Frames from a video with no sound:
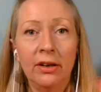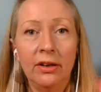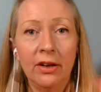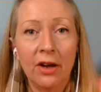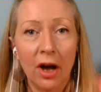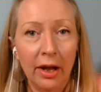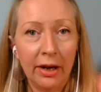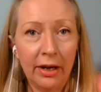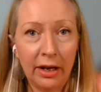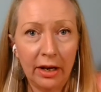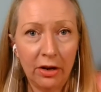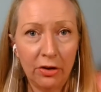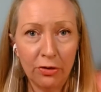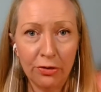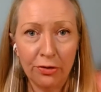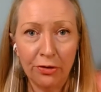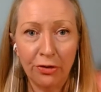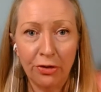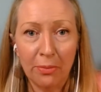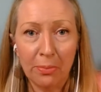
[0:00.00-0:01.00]
guiding you
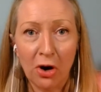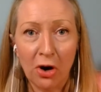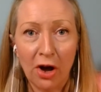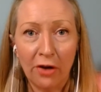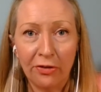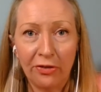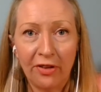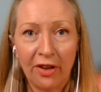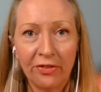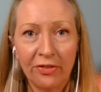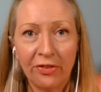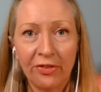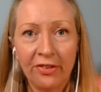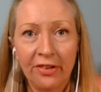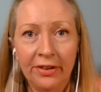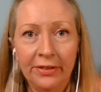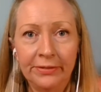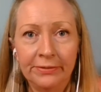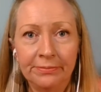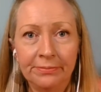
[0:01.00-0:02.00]
through the process.
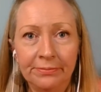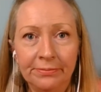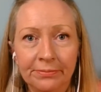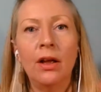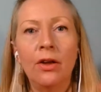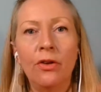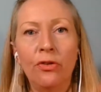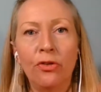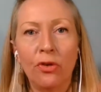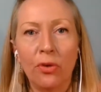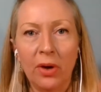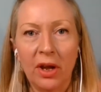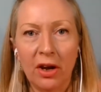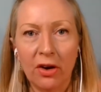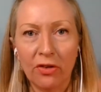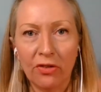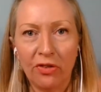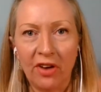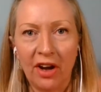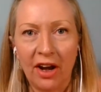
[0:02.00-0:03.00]
So
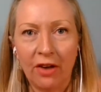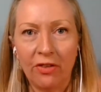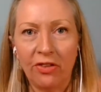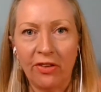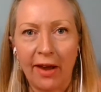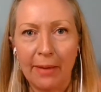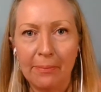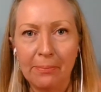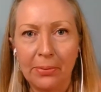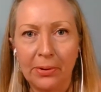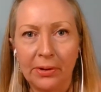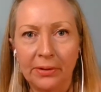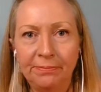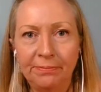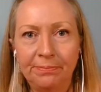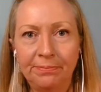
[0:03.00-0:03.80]
here's an example.